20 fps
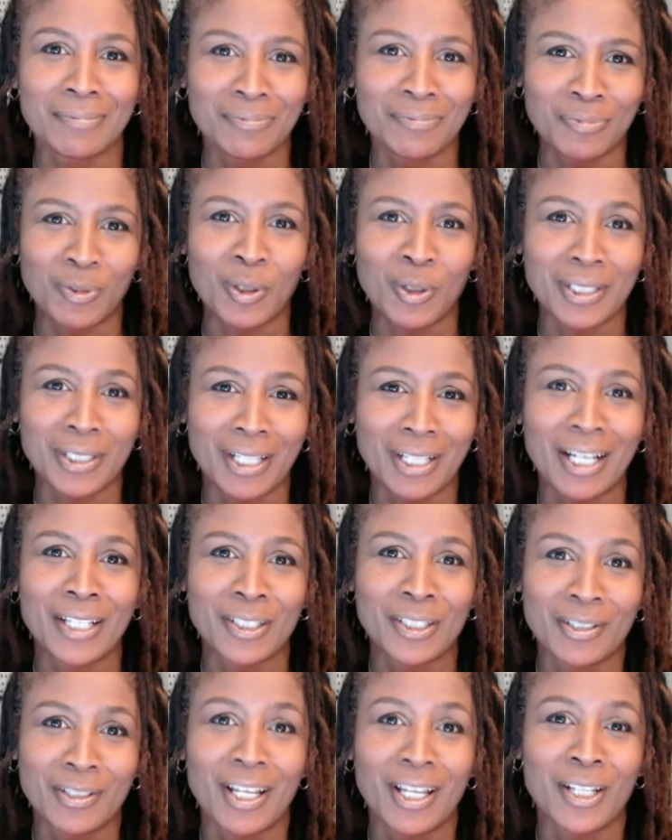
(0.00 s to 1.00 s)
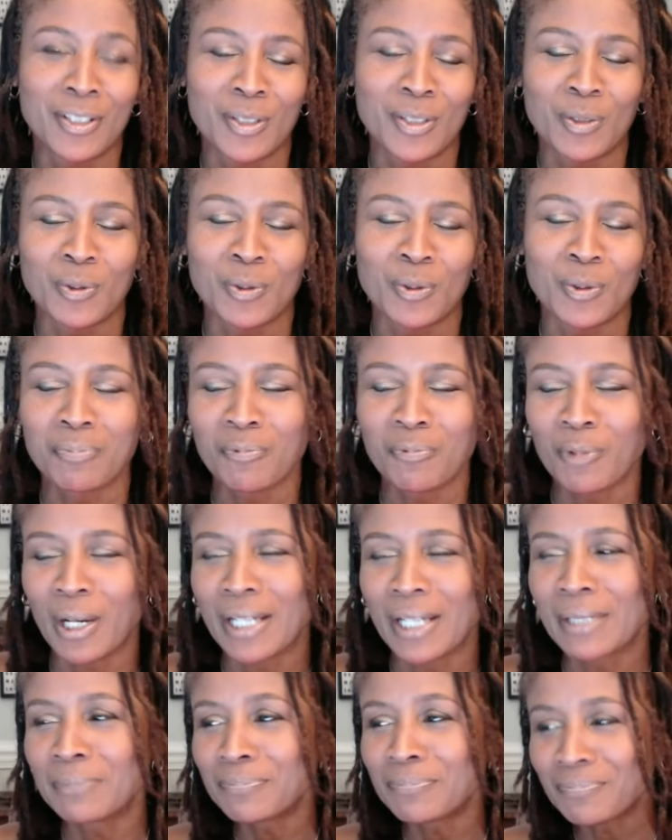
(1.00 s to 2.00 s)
for a Zoom, right?